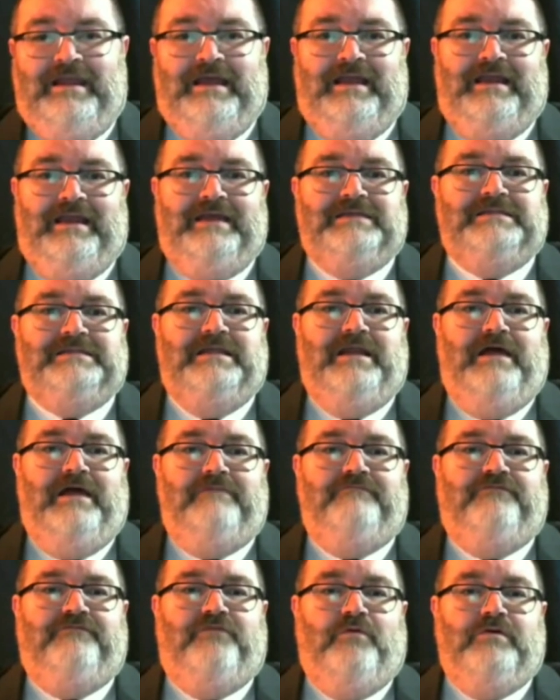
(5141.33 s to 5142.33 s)
is an
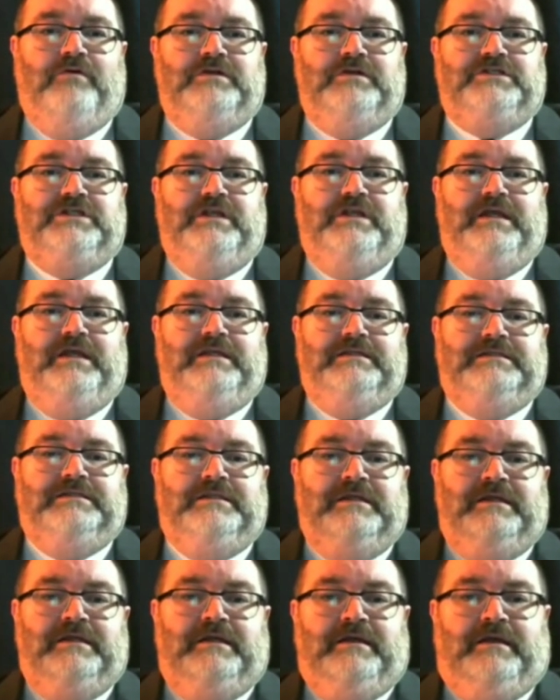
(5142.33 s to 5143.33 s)

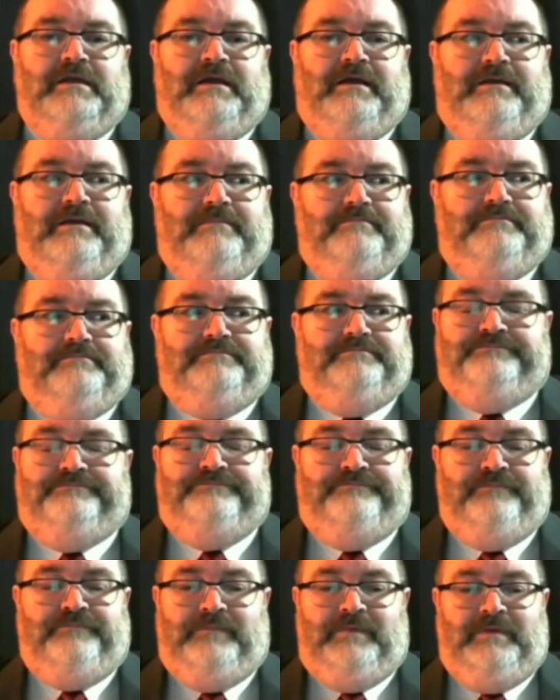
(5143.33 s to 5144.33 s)
unfortunate,
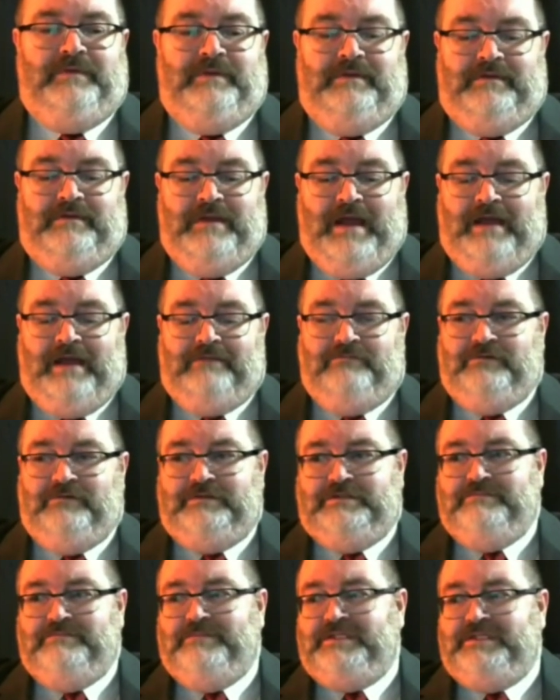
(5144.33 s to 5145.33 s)
not
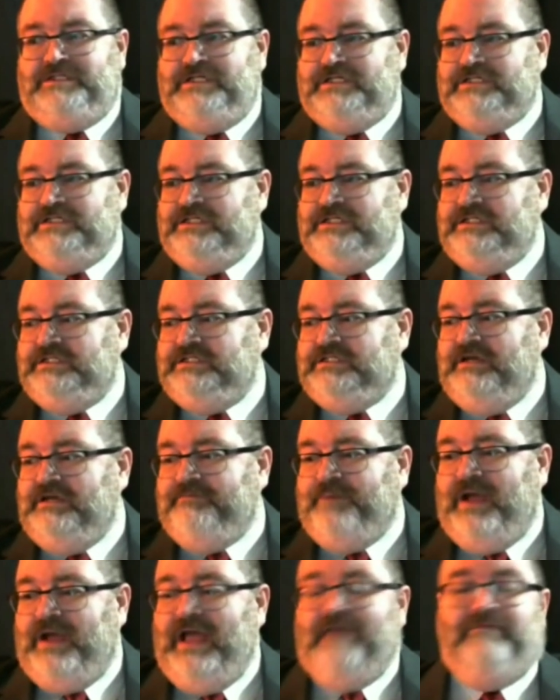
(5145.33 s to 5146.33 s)
with the magicians and
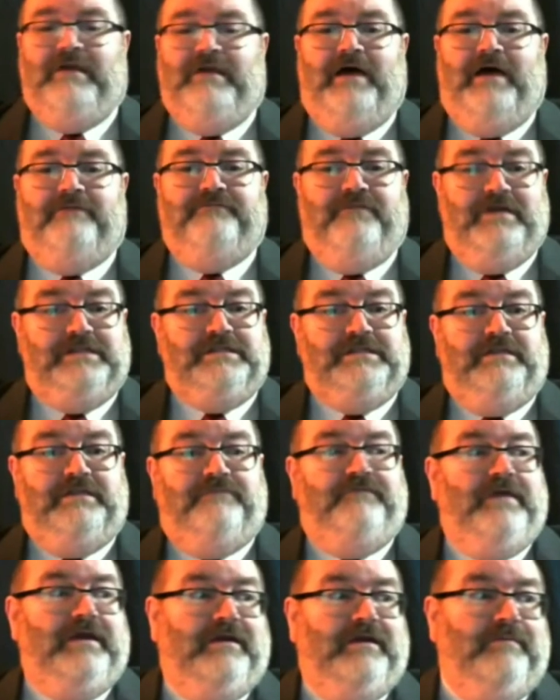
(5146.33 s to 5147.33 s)
stuff. I have a lot of friends
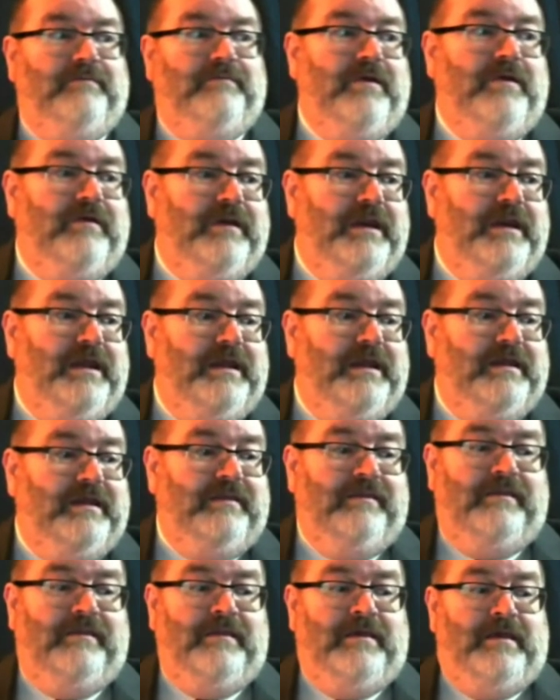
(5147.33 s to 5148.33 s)
in the vet community,
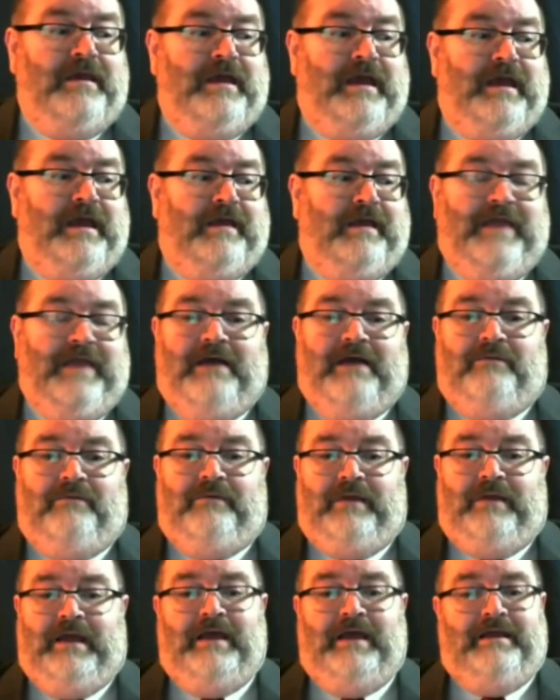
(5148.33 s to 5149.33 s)
and
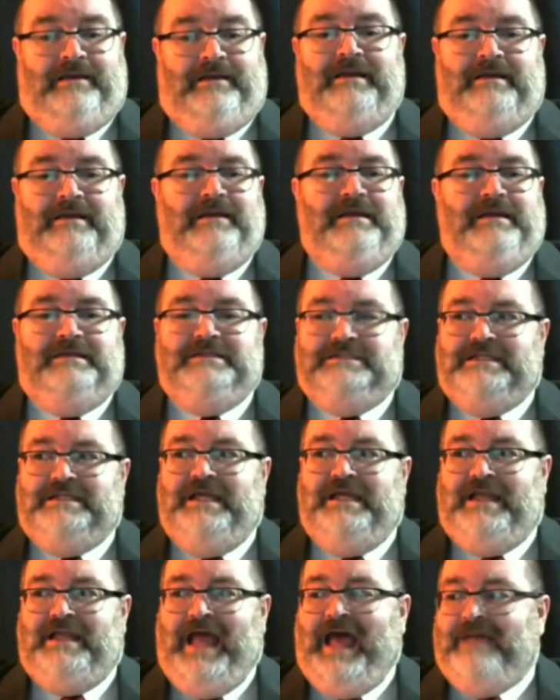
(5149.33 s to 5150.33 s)

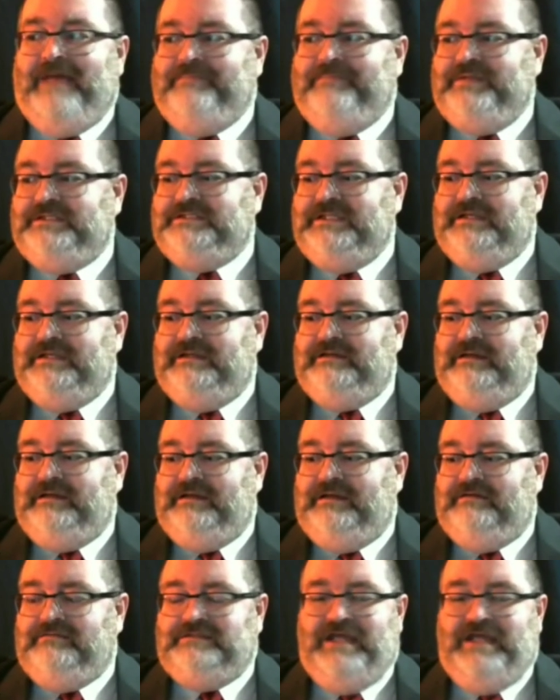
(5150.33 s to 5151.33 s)
it happens in
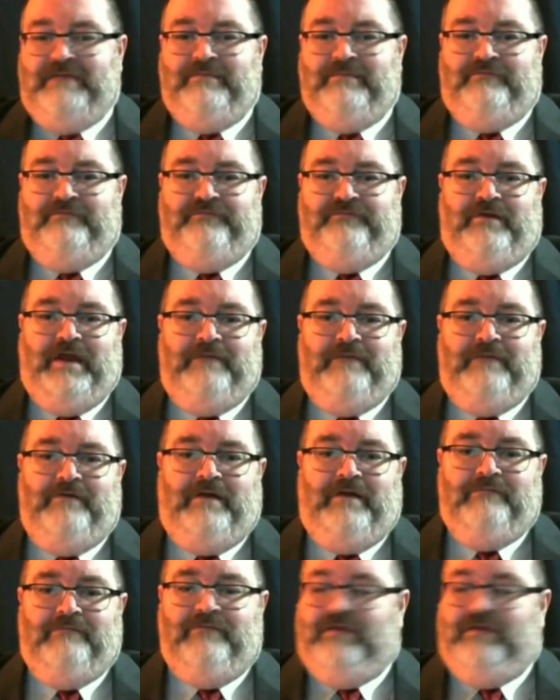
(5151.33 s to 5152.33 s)
entertainment field.
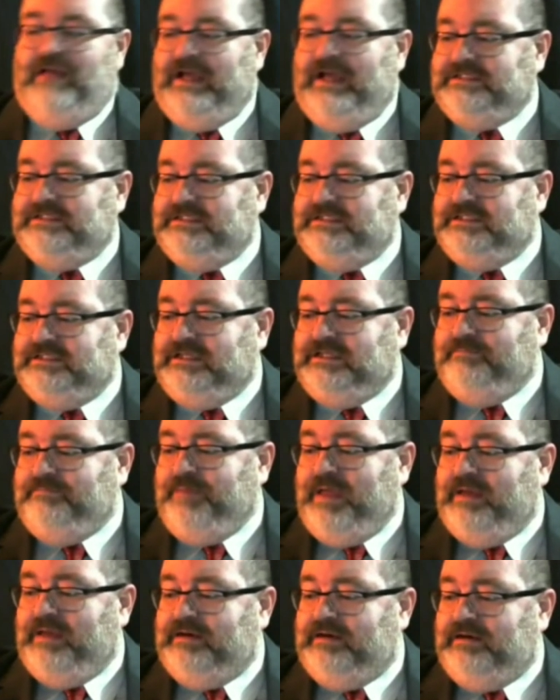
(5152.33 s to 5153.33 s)
I realize it's a
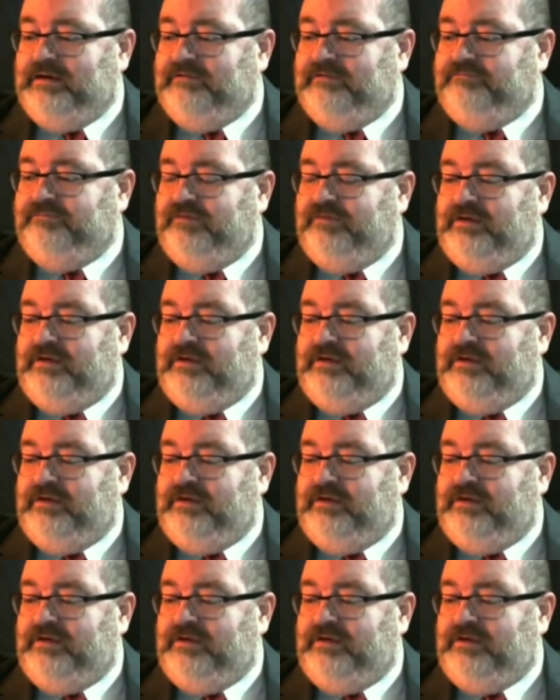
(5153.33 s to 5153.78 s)
competitive